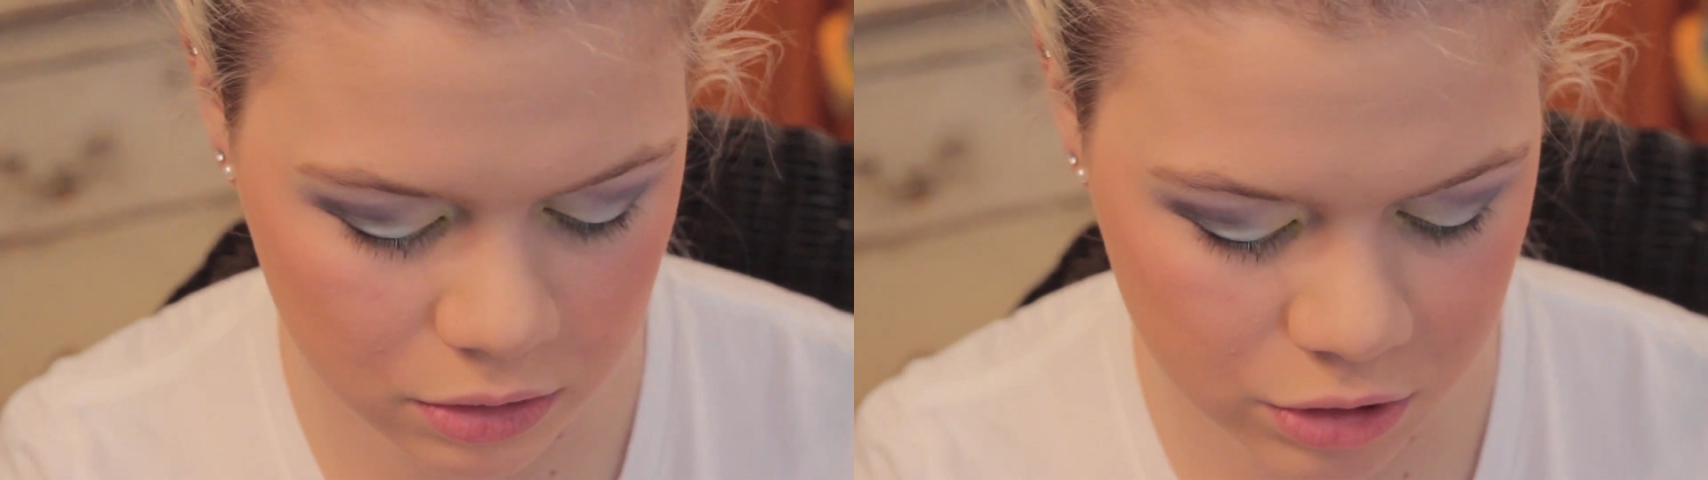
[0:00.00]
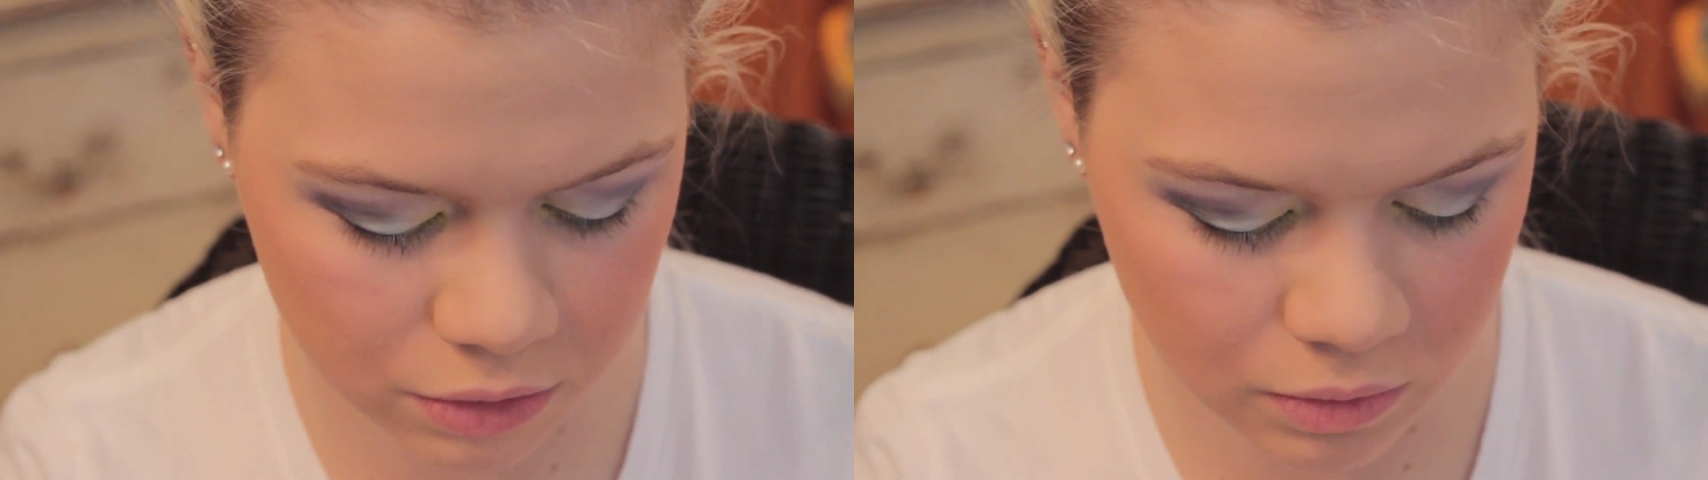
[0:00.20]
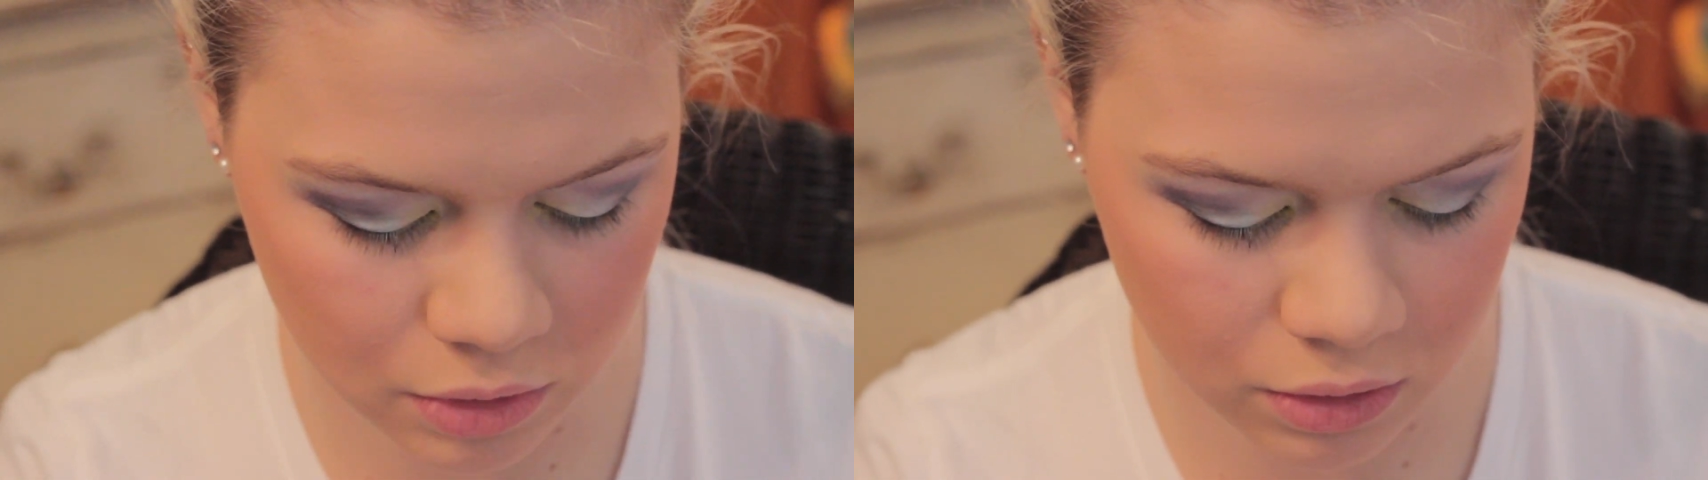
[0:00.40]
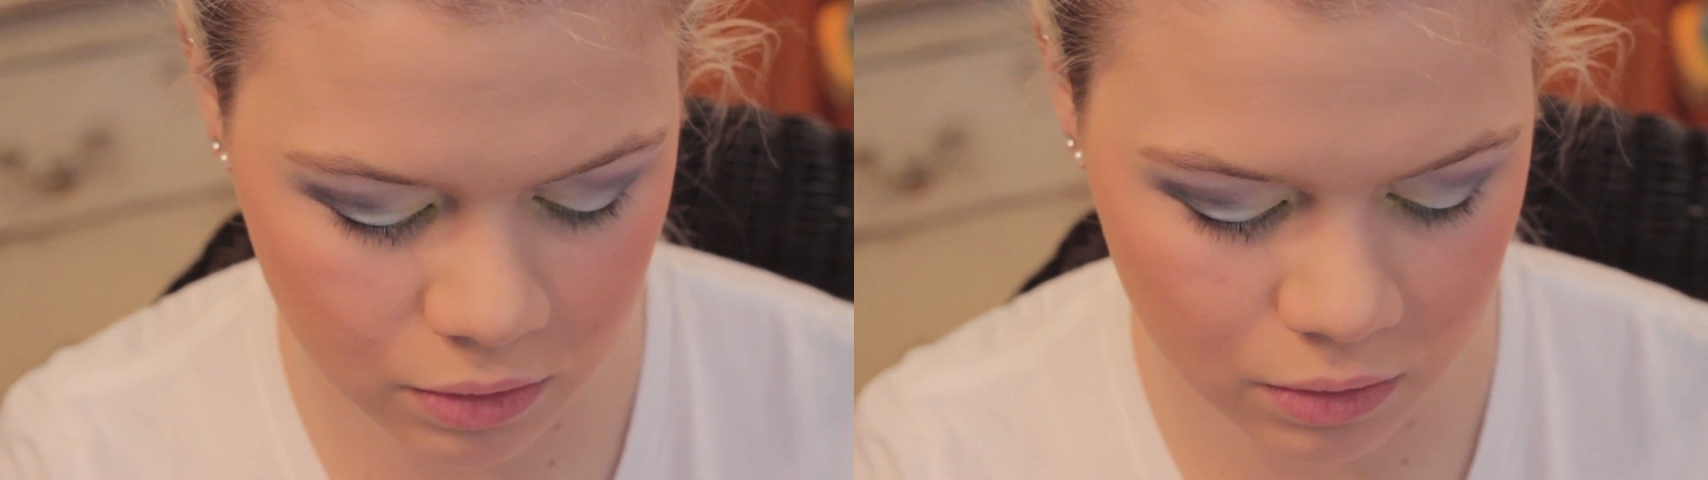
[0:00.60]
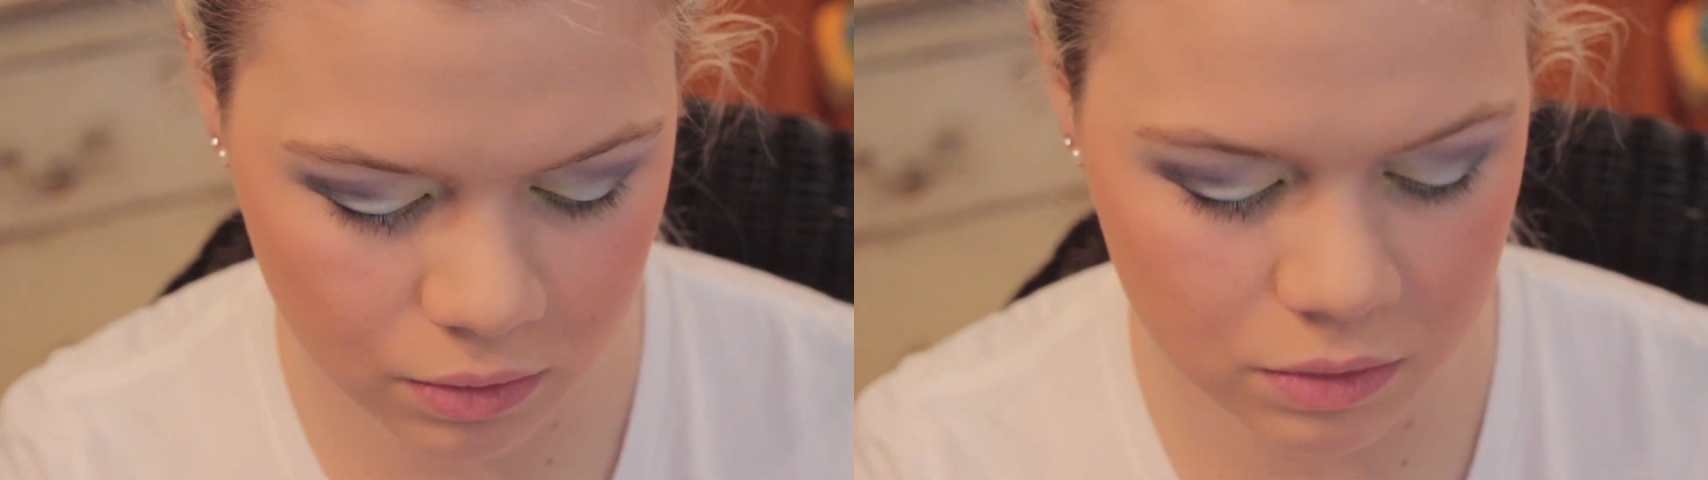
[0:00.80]
to
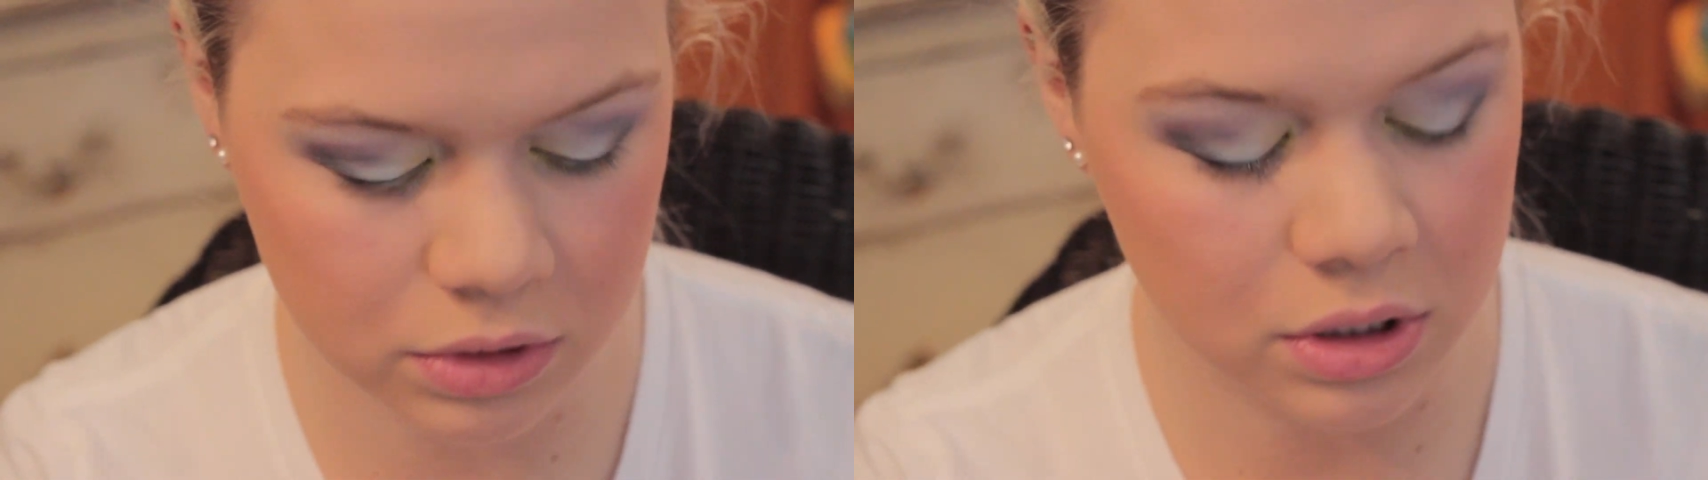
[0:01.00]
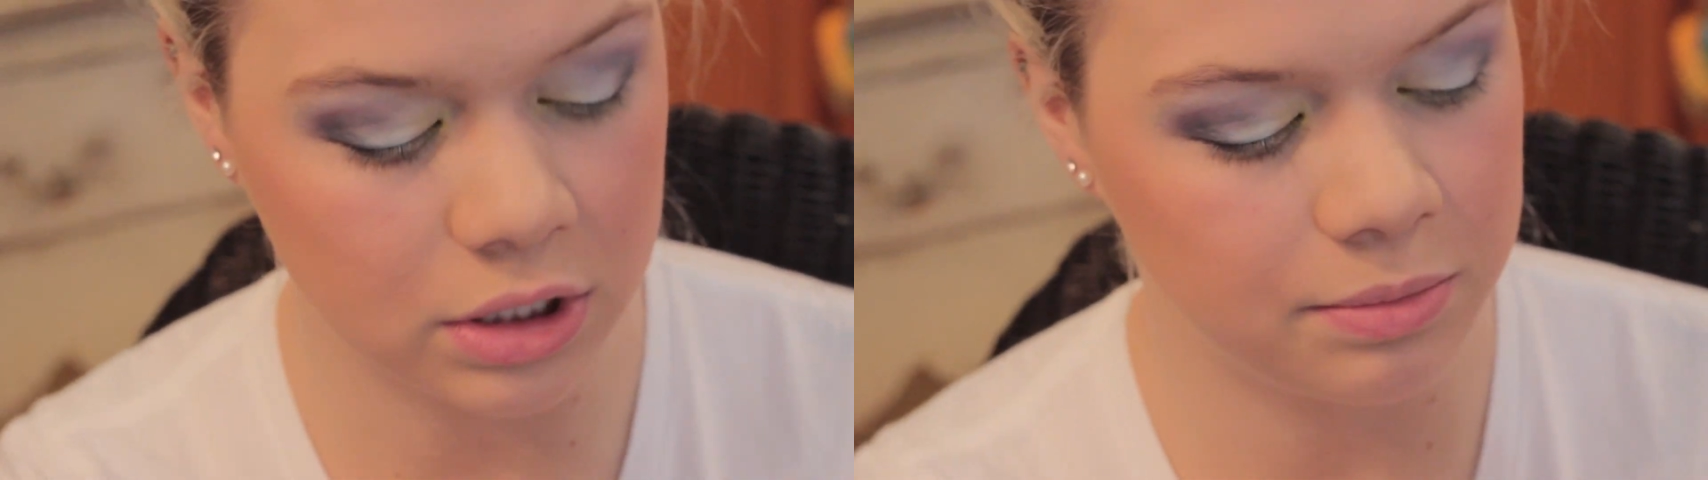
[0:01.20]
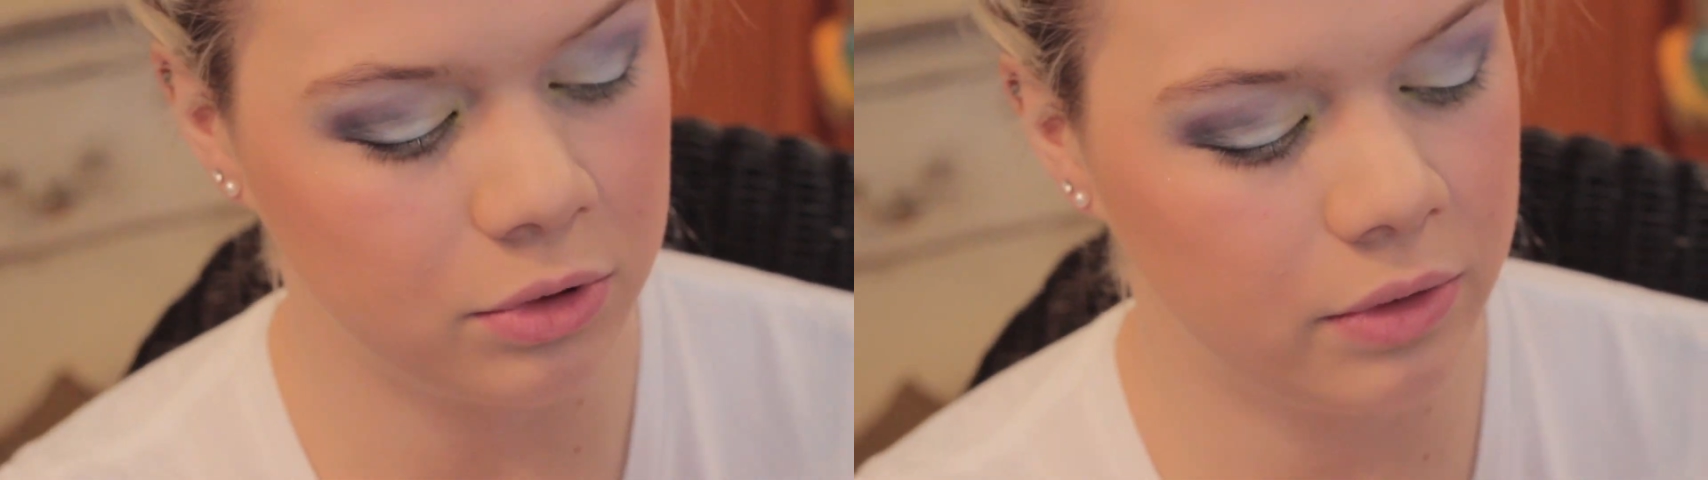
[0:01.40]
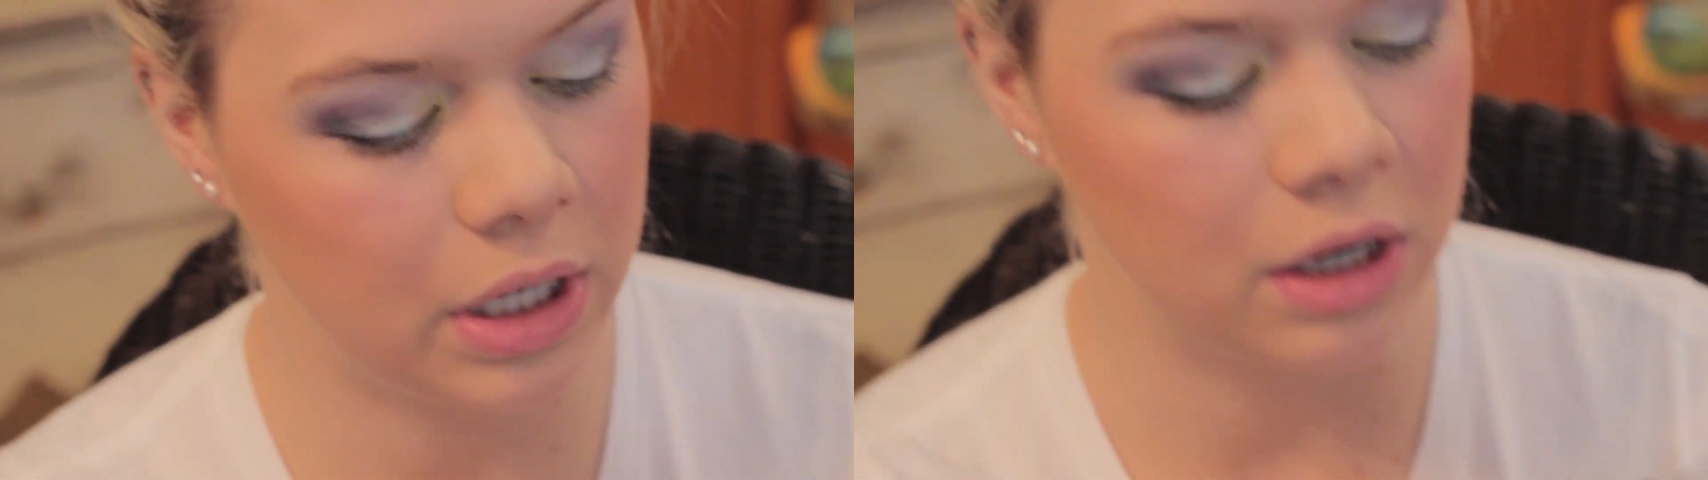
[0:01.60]
use this blue right